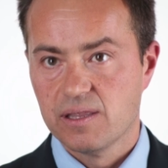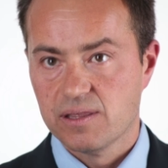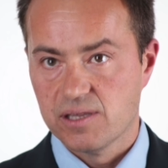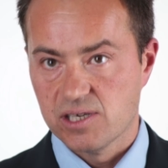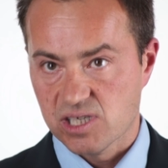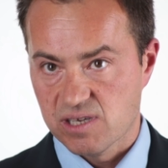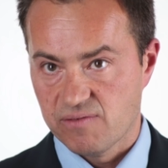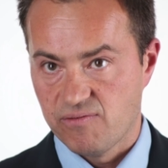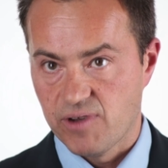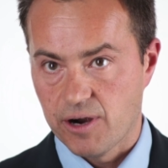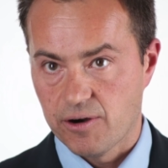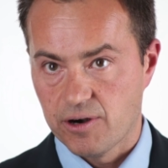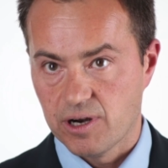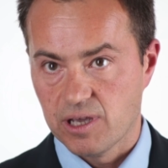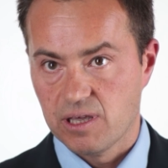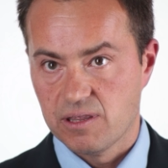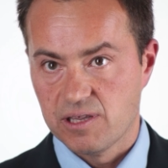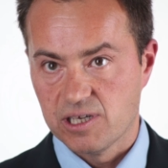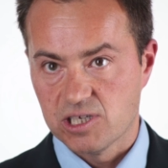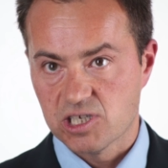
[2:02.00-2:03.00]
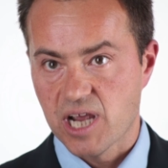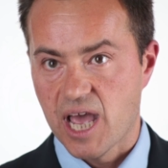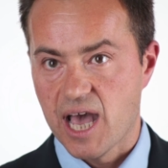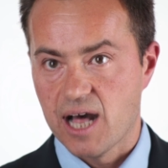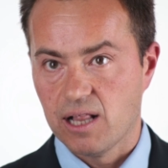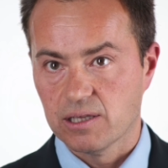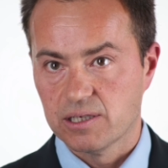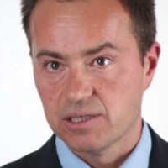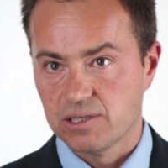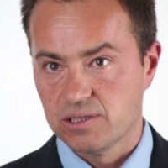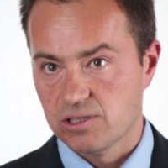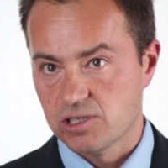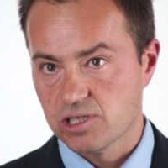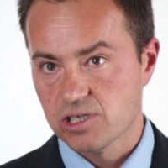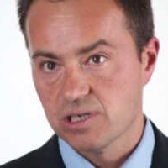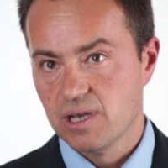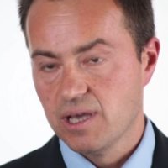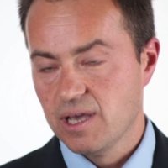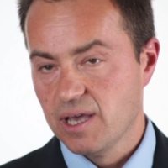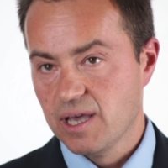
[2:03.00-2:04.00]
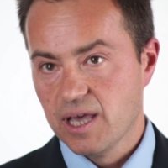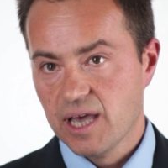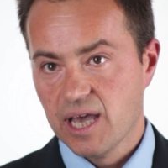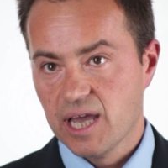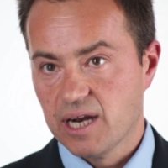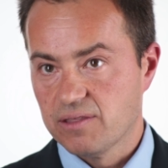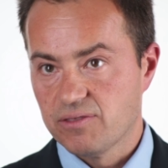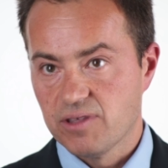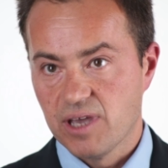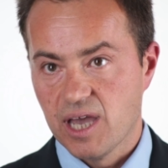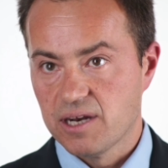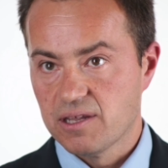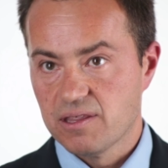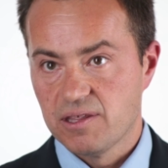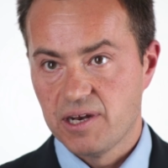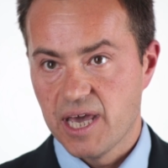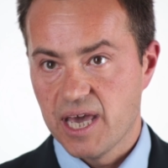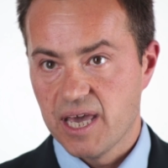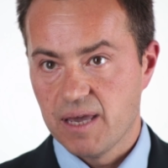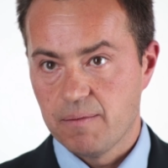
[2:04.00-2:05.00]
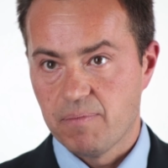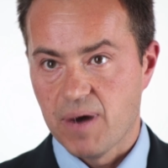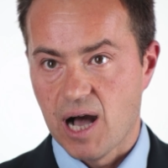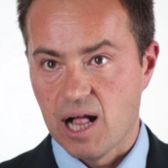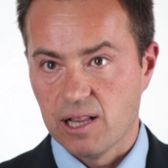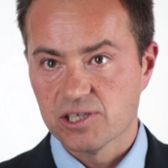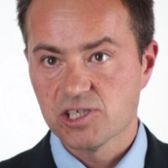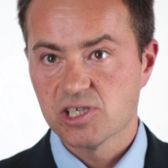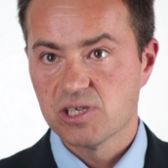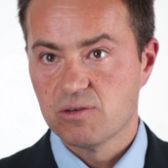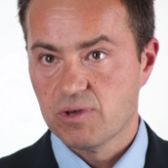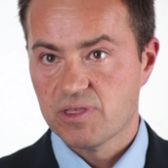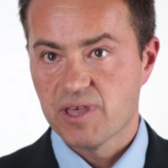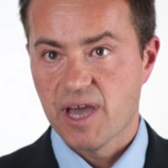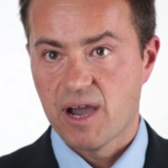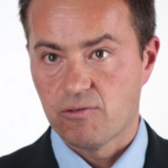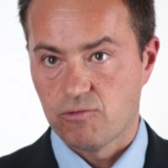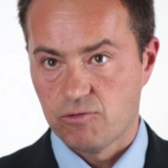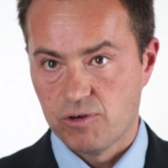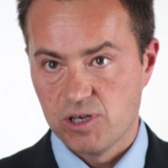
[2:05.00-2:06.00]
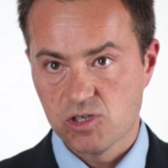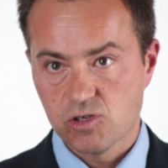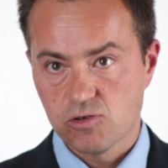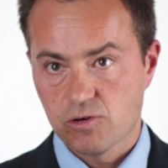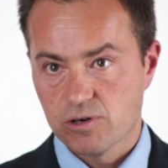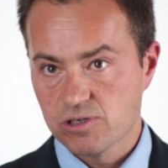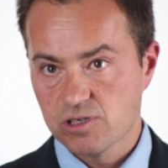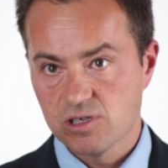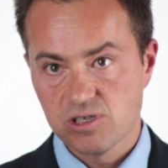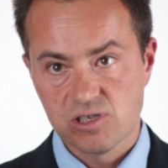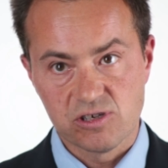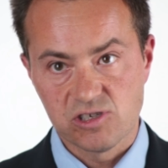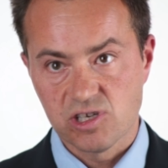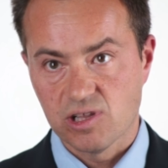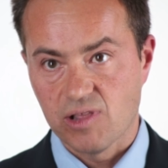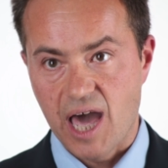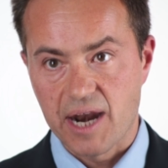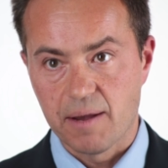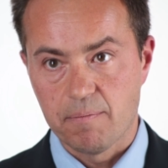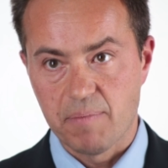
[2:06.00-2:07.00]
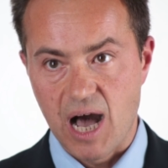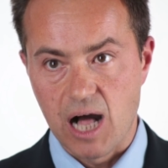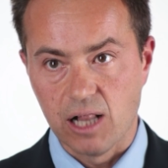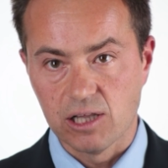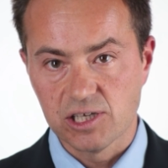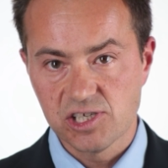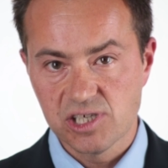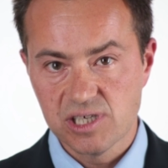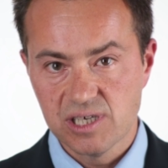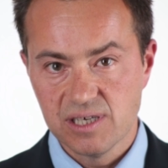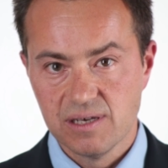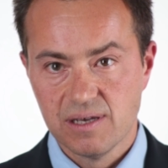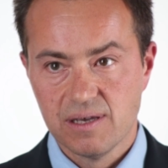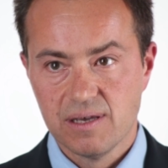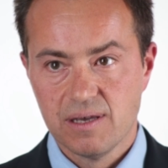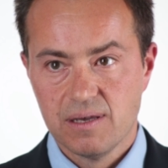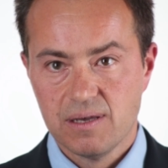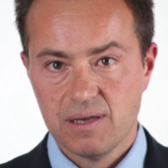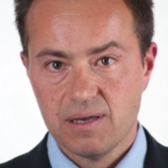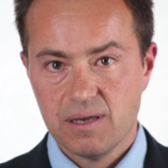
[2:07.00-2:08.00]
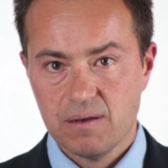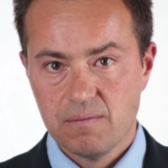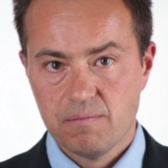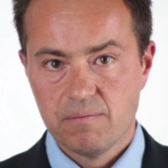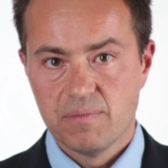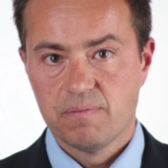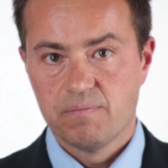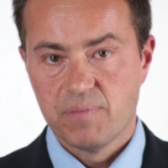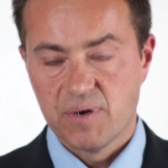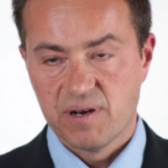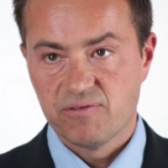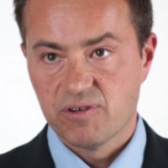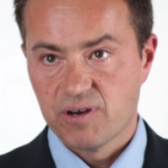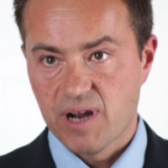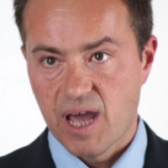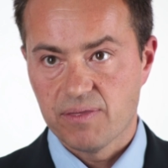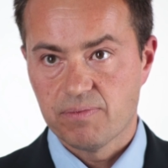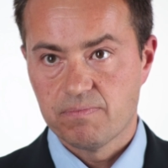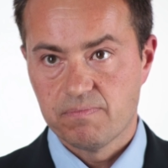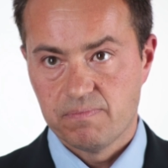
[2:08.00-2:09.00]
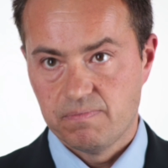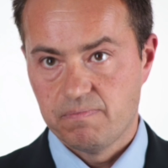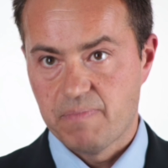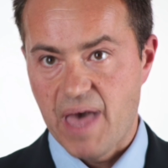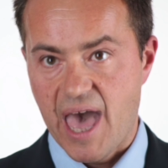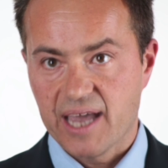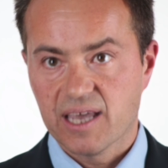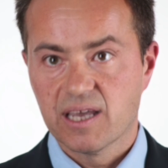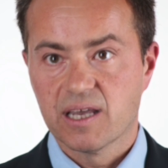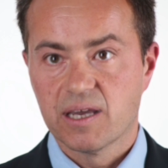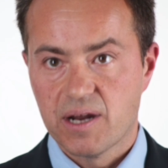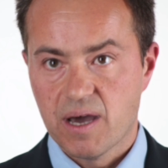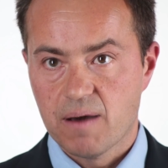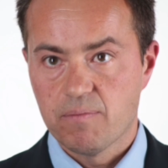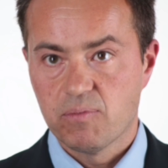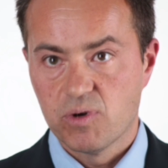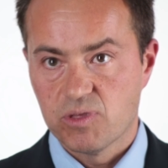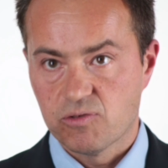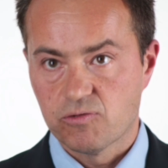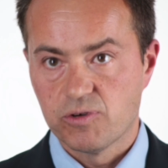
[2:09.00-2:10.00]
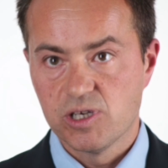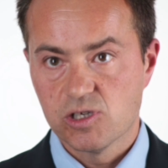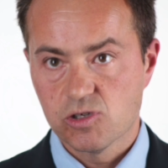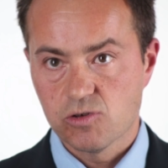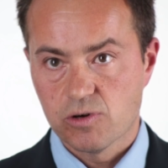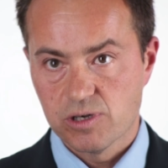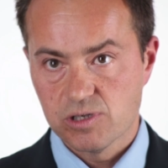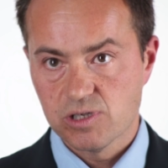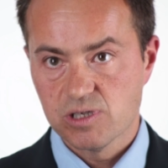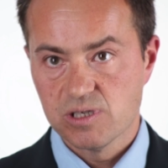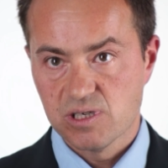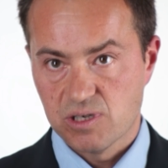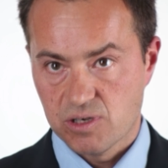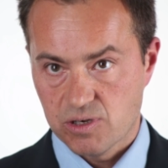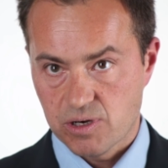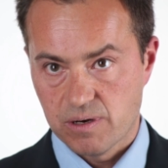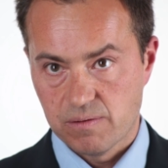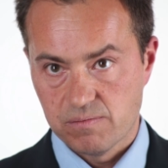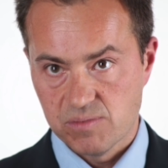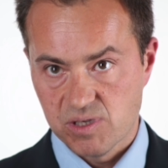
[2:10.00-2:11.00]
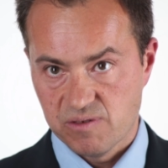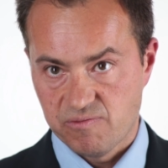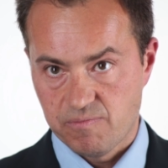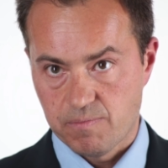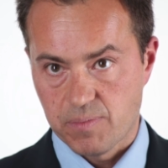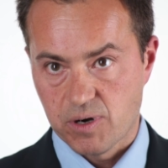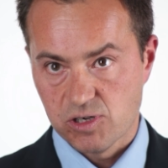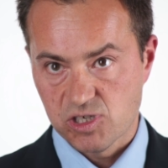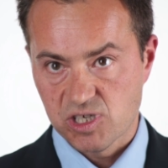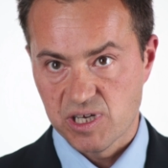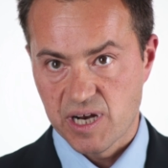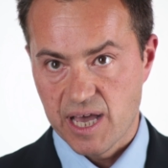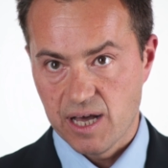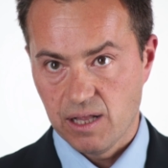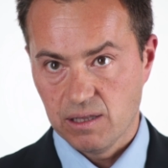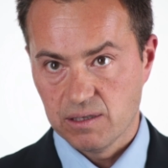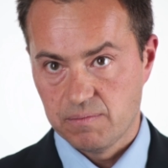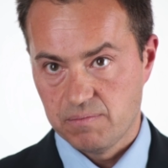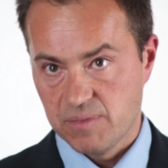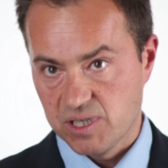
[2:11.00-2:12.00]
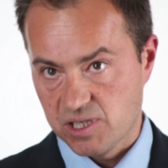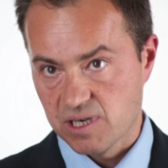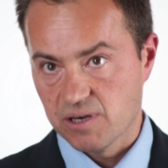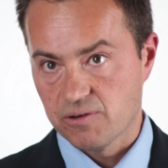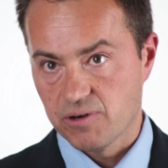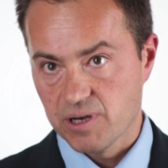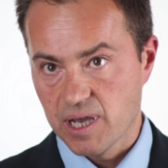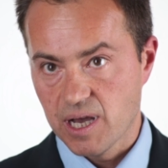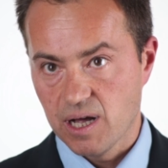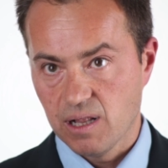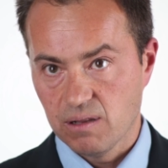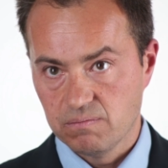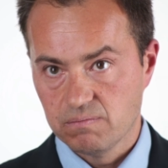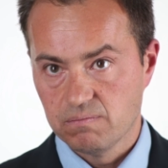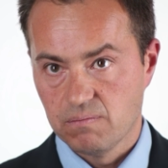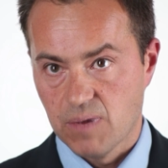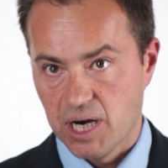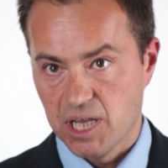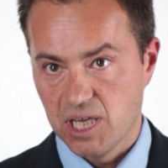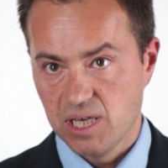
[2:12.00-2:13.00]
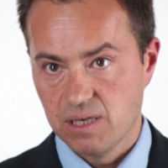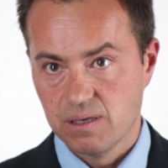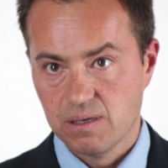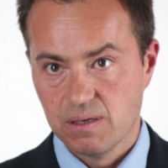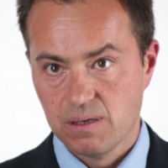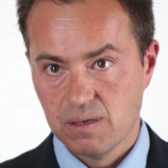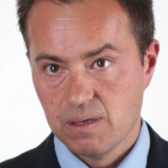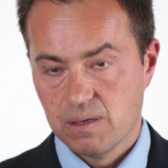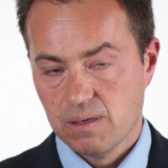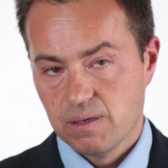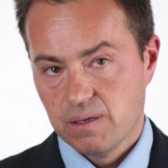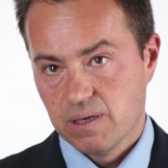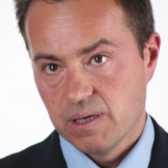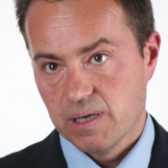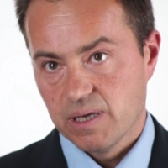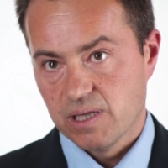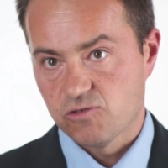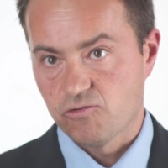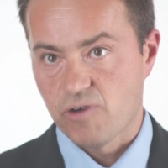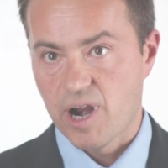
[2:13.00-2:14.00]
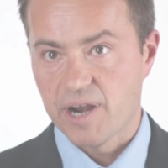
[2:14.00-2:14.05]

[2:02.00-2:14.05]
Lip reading: the severity of the challenge. And at the end of the day, policy without resources, there's a lot of policy, but if you're not backing it up with resources in terms of personnel and material, money, it's